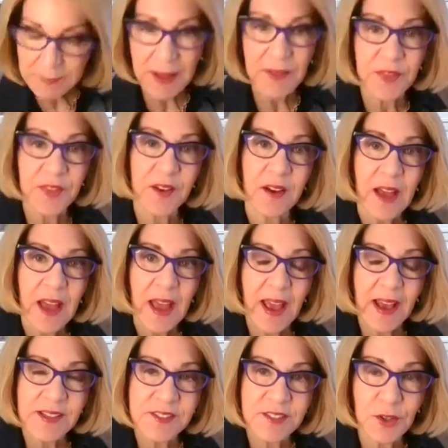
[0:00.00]
Samantha
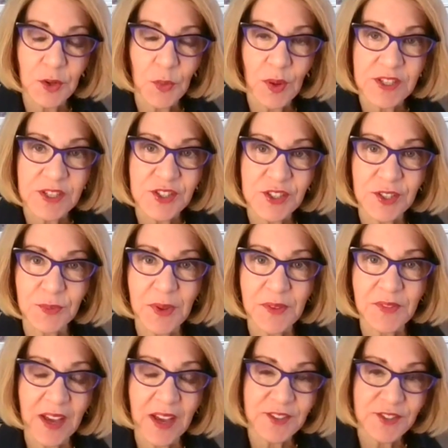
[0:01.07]
ask a
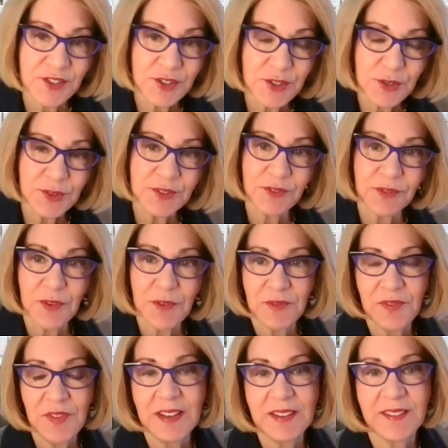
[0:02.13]
question. We've got a student
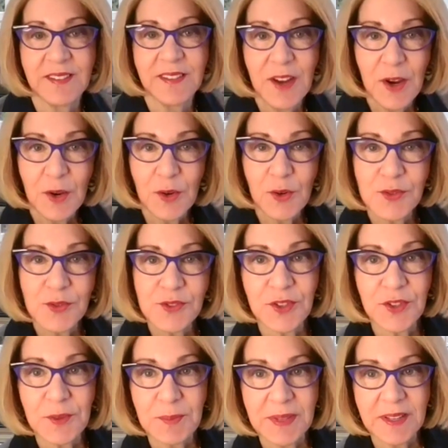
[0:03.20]
from Fenton who's
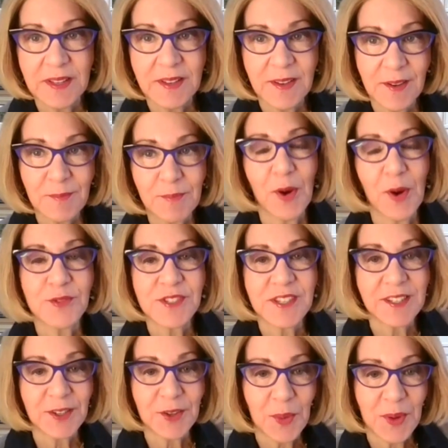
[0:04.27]
going to be
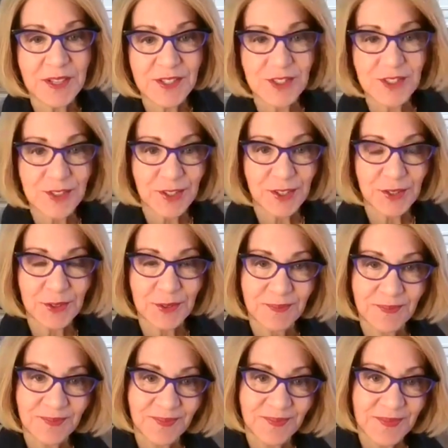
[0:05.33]
posing a question to you.
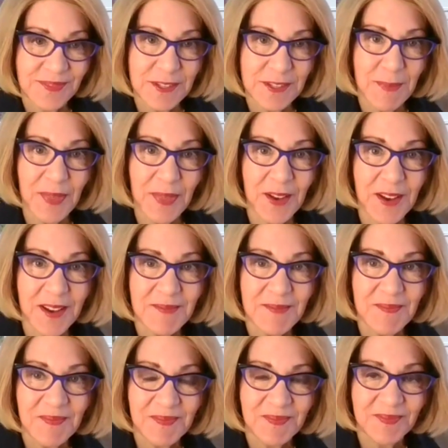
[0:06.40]
Samantha?